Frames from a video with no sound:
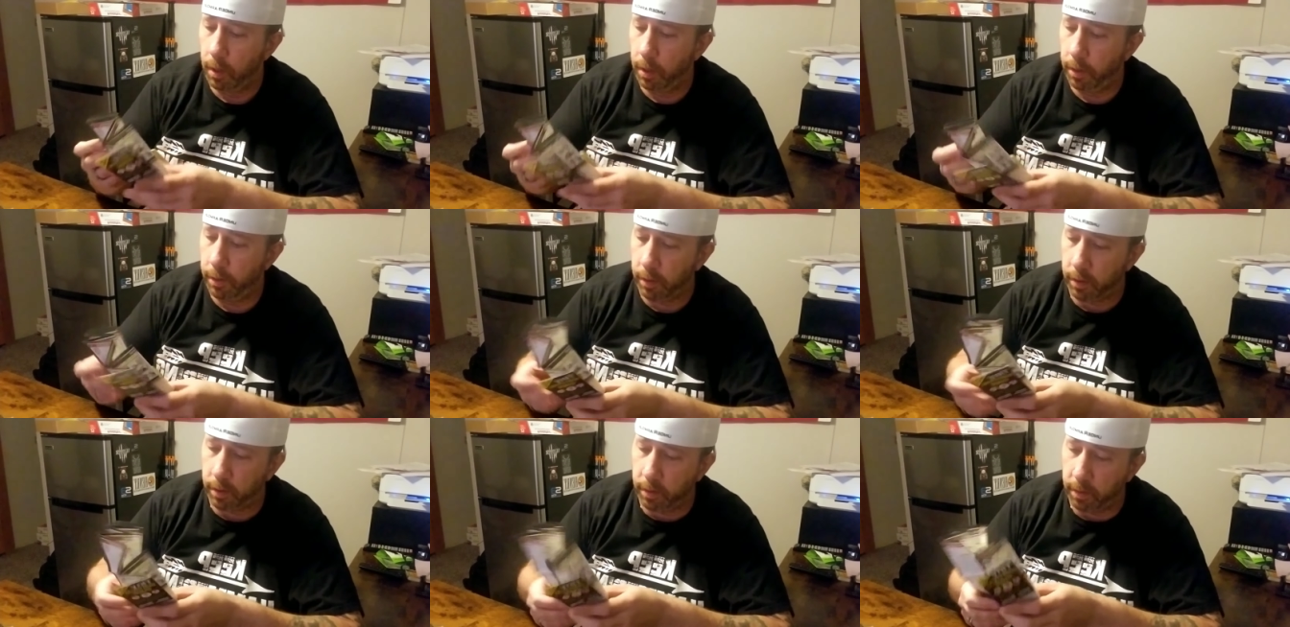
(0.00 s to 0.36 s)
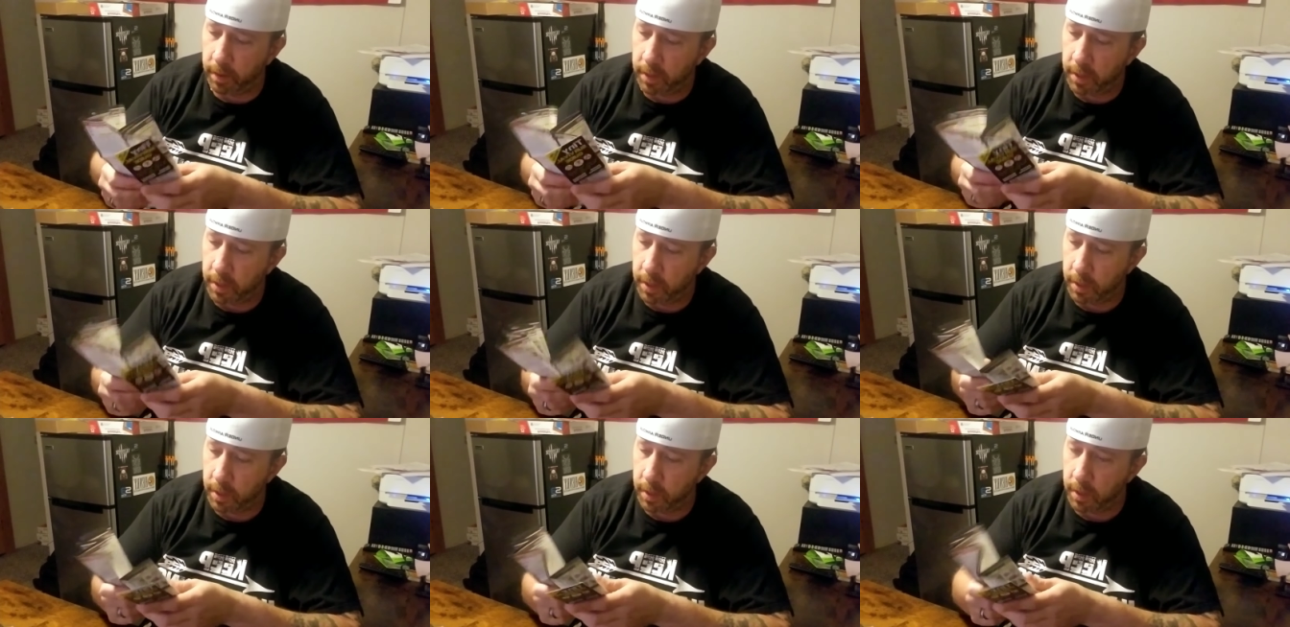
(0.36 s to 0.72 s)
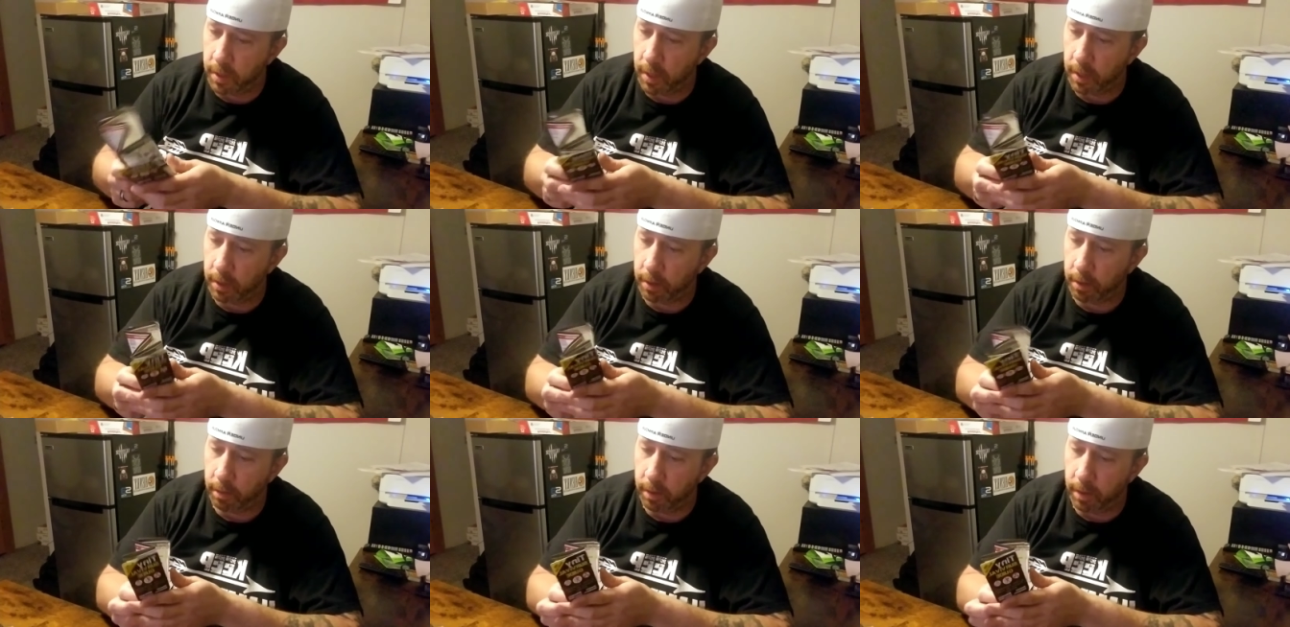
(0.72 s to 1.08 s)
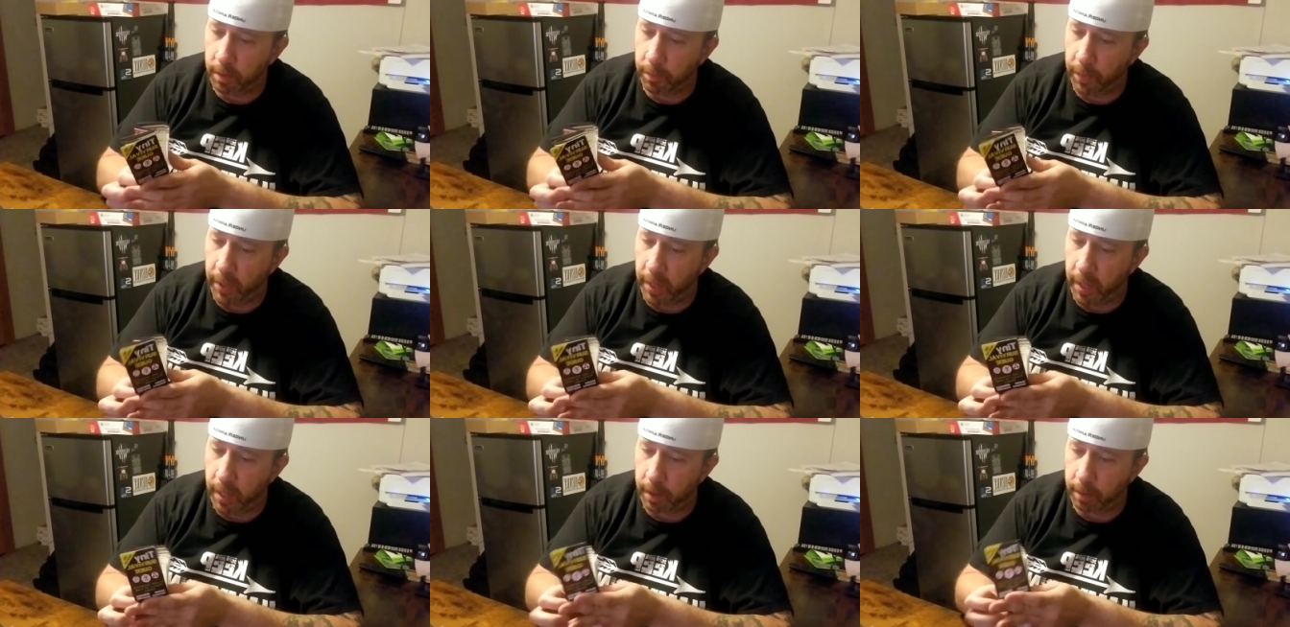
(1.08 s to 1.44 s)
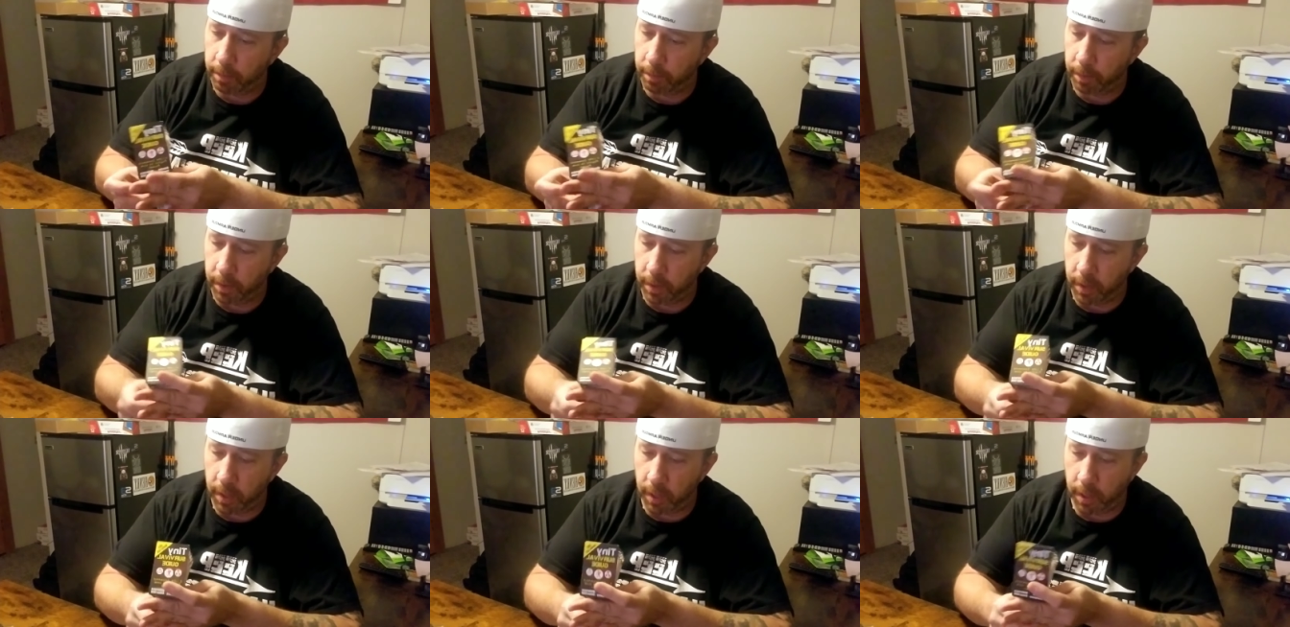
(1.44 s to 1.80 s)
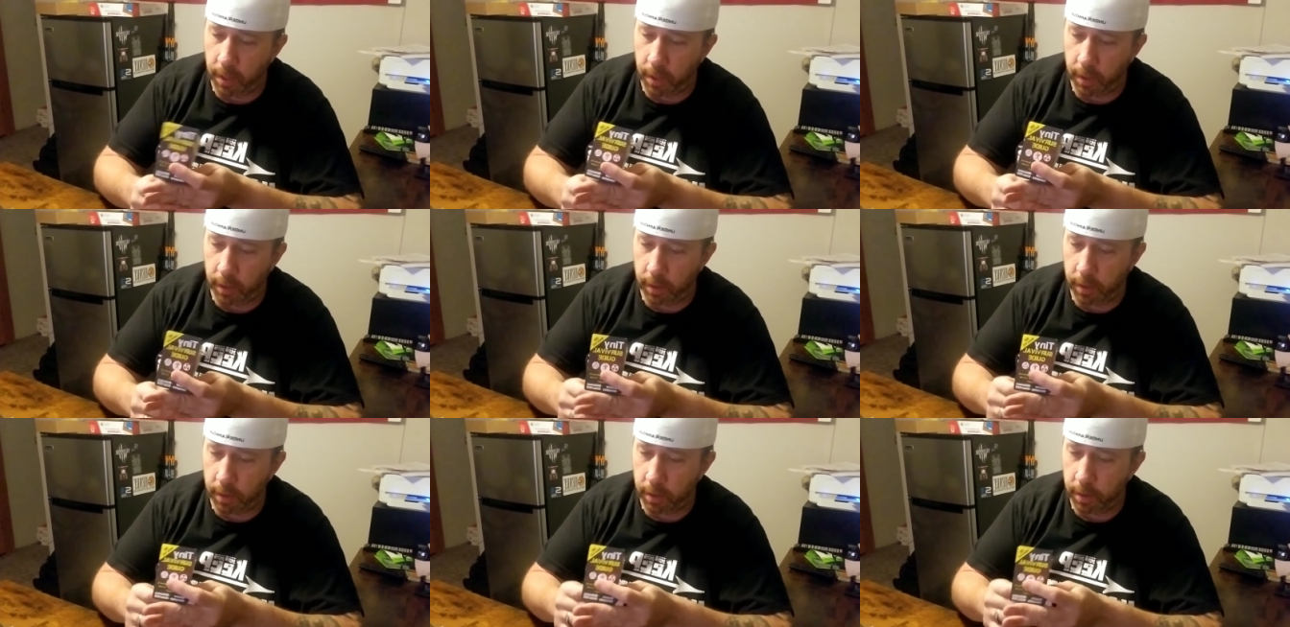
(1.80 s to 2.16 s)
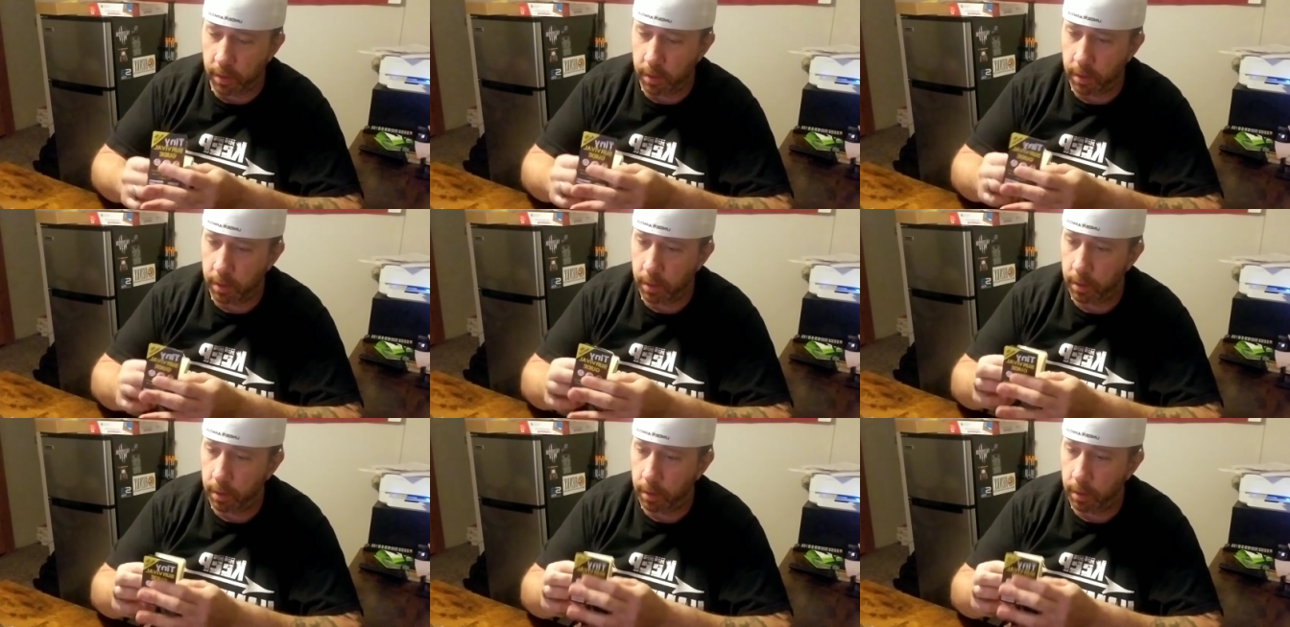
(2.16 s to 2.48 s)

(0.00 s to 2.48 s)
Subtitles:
crease is not going back, but then it just...